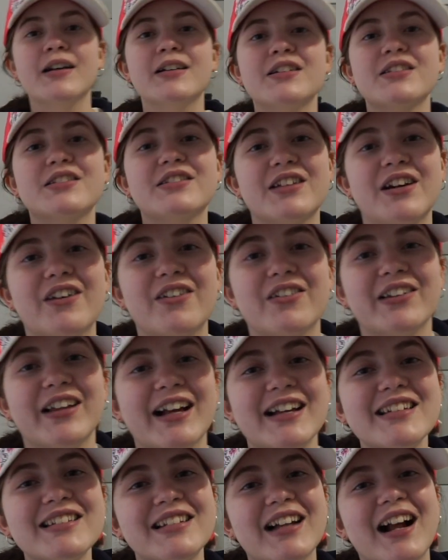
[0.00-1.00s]
So
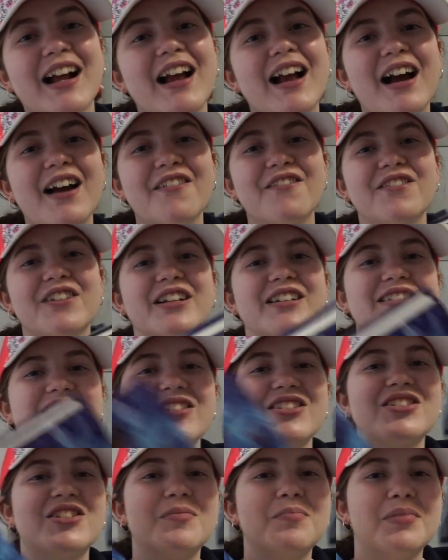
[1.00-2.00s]
last night I
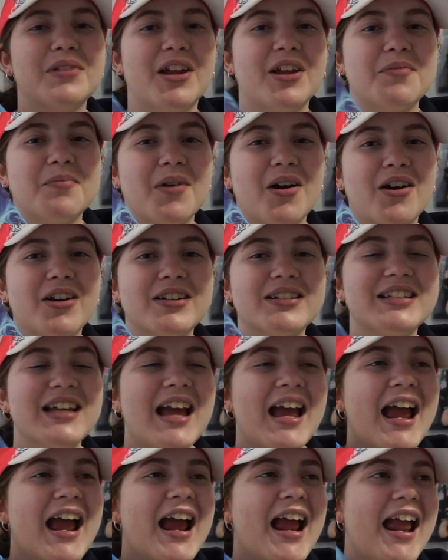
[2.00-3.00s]
finished Bloodmarked,
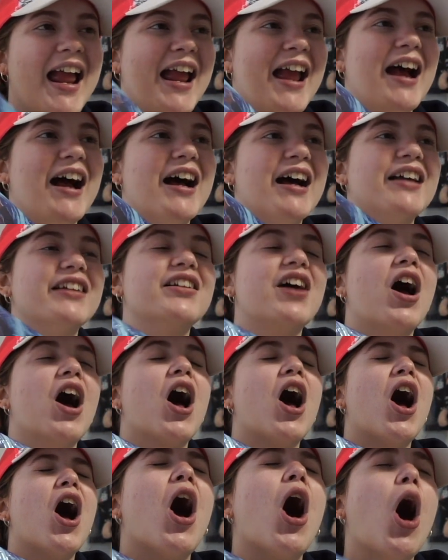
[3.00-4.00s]
and
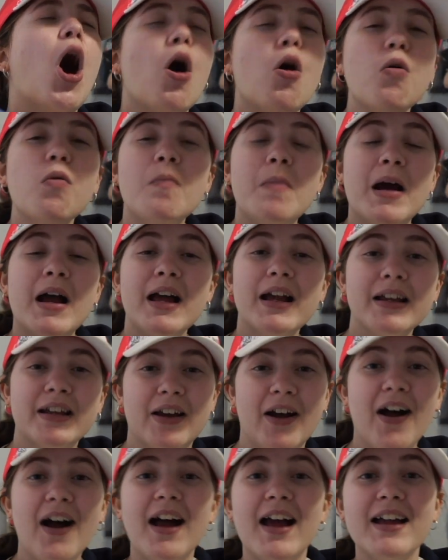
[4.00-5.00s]
oh my
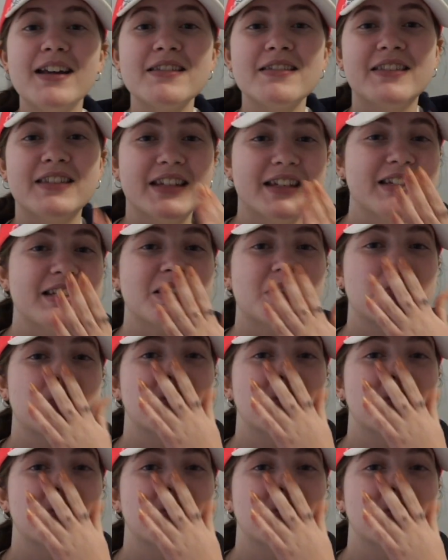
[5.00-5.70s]
god, this